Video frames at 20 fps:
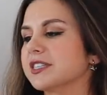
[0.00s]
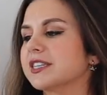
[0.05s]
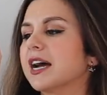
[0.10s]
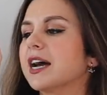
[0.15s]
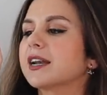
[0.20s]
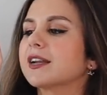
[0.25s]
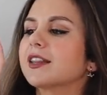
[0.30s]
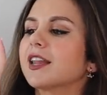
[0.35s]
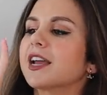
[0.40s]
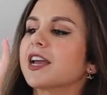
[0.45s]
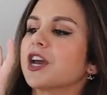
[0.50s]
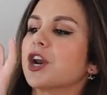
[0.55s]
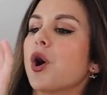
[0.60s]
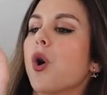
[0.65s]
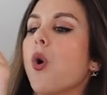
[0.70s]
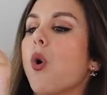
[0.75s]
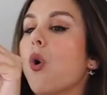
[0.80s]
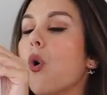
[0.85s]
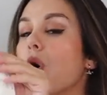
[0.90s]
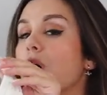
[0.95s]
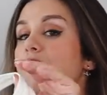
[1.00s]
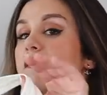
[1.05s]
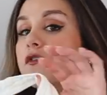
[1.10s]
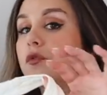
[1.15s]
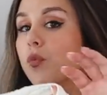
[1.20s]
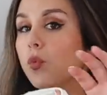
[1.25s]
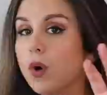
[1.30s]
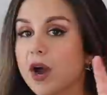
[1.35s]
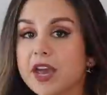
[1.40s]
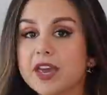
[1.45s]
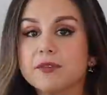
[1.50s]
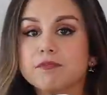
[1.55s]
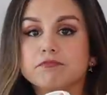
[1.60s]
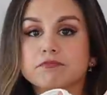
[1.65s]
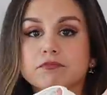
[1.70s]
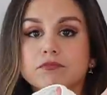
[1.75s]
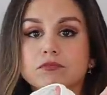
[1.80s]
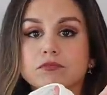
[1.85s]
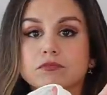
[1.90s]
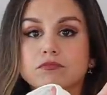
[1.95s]
It's kind of like an off-white,
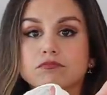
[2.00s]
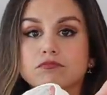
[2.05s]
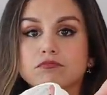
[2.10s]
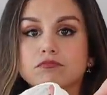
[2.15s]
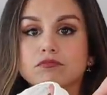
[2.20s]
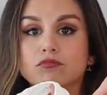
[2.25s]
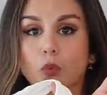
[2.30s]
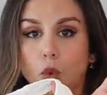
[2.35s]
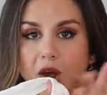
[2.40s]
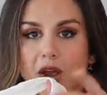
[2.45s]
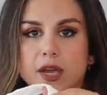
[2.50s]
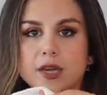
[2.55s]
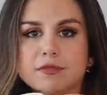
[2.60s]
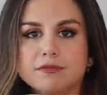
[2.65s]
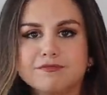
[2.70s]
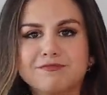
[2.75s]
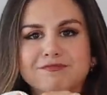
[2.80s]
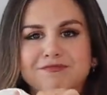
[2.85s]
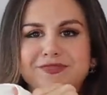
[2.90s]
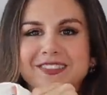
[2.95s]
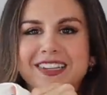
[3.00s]
white?